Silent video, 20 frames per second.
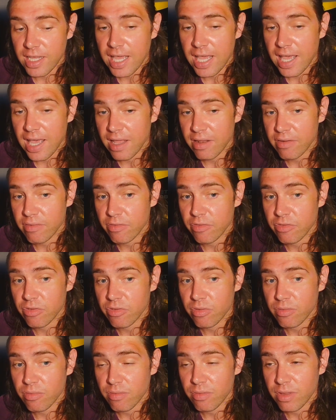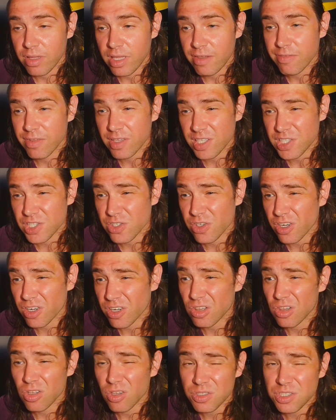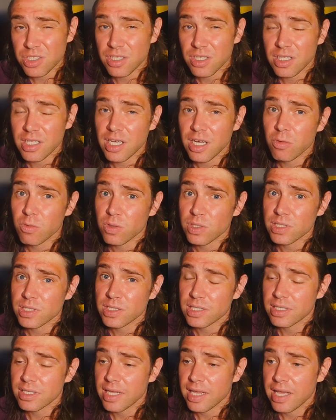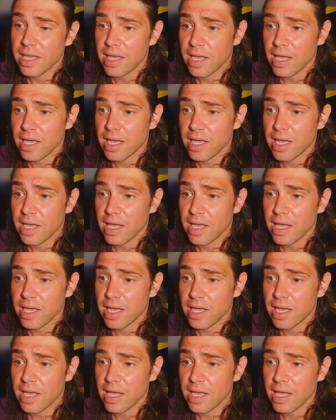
and even though psychologically I wasn't